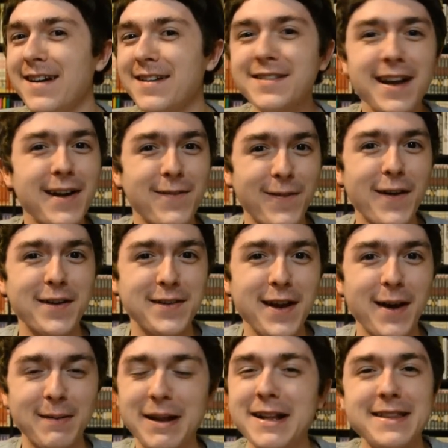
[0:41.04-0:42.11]
It's kind of fucked
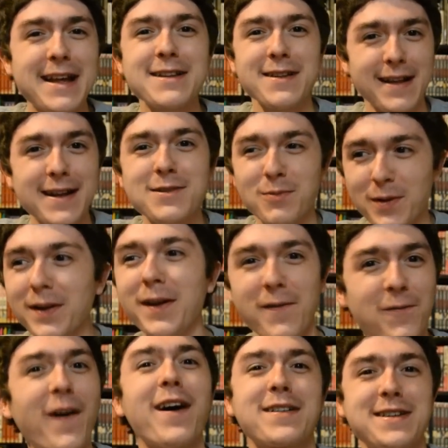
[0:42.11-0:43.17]
up. That, that's, that's really
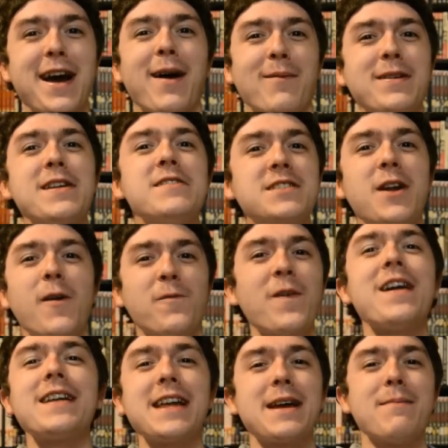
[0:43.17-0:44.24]
fucked up when you start
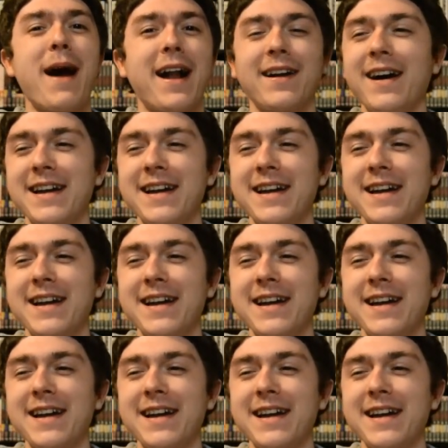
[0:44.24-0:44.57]
thinking about it.